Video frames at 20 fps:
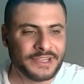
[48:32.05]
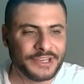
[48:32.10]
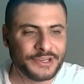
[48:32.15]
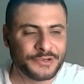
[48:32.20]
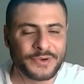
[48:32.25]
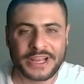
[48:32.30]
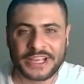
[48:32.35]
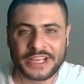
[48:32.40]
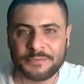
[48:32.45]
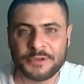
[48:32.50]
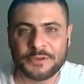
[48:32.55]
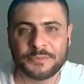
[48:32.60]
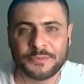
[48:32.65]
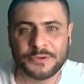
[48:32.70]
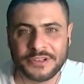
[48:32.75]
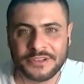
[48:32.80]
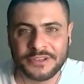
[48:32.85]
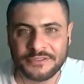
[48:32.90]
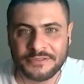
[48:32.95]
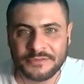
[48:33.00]
Iraqi
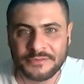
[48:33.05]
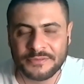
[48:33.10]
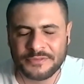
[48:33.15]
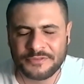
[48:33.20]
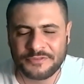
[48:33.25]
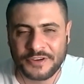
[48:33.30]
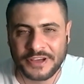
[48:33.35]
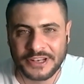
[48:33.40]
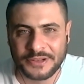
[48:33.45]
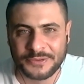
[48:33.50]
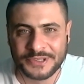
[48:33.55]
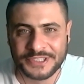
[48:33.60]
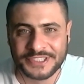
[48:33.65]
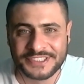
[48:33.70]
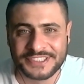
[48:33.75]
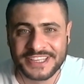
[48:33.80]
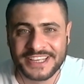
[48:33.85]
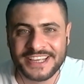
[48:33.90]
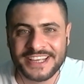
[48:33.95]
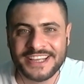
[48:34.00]
people
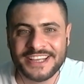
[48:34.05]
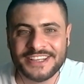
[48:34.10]
followers.